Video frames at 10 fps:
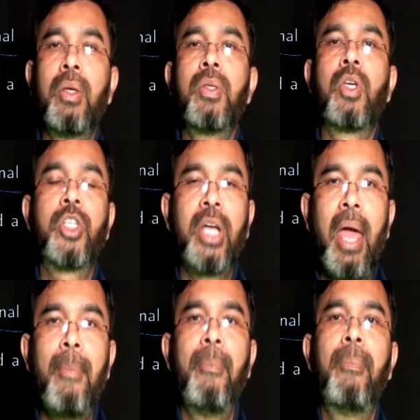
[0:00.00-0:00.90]
So,
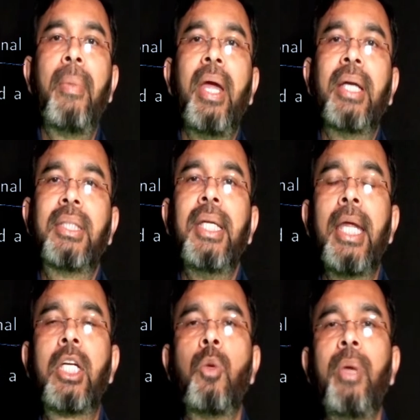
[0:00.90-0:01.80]
shape, it's
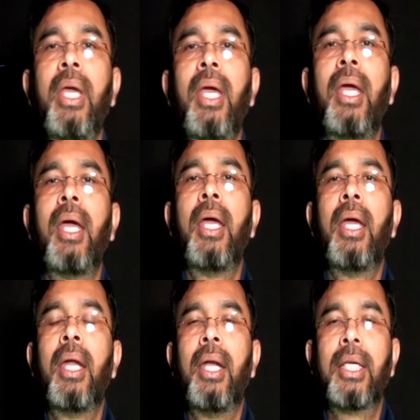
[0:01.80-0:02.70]
needed to be
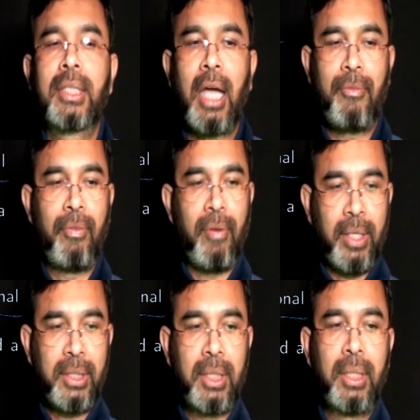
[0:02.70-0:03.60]
described
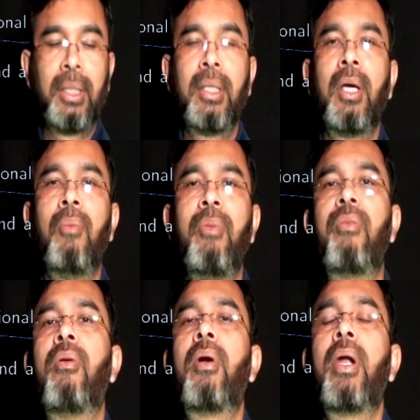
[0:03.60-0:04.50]
first
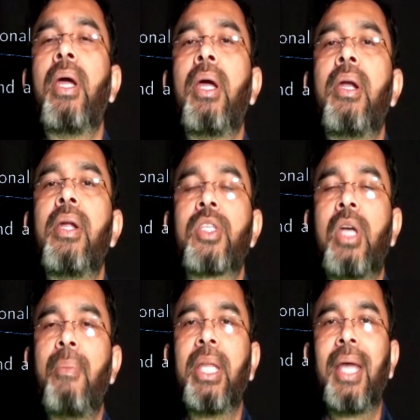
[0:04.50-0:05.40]
before
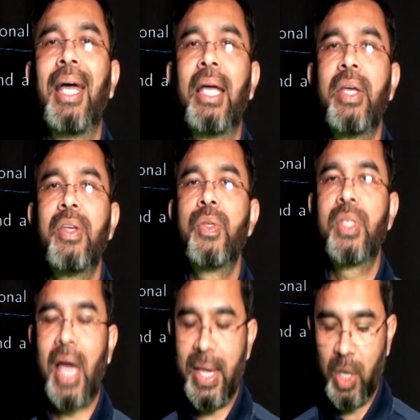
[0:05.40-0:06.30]
describing the
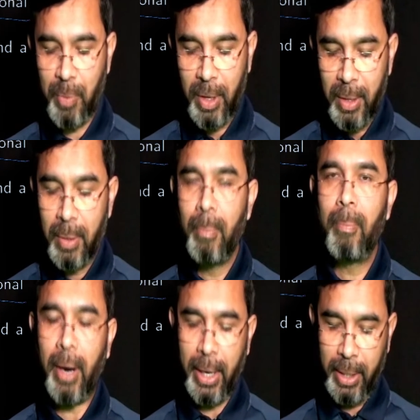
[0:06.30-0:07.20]
size of a
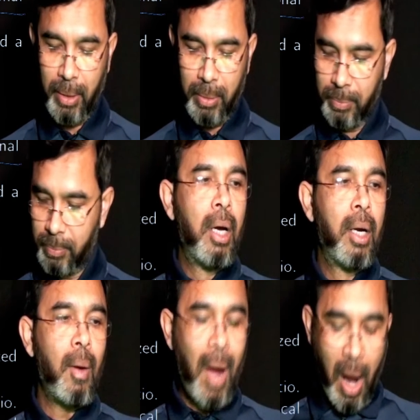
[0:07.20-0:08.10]
particle.
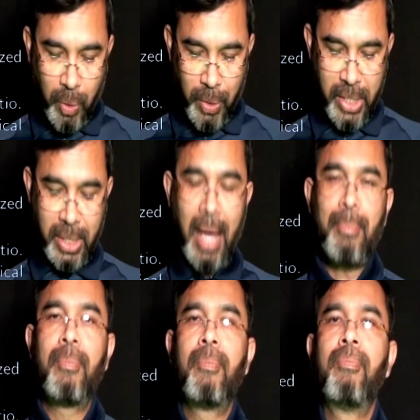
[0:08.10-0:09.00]
Now, how to describe
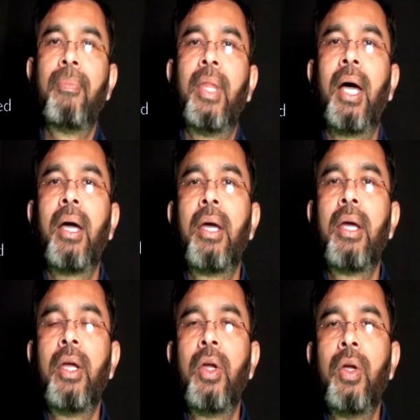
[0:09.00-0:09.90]
the
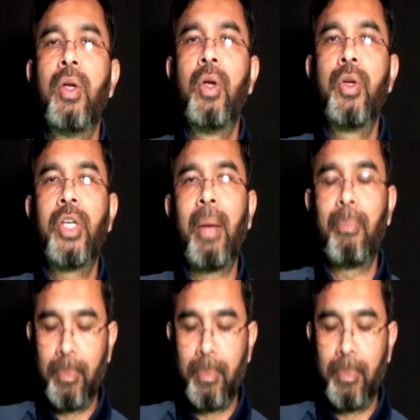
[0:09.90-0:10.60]
shape?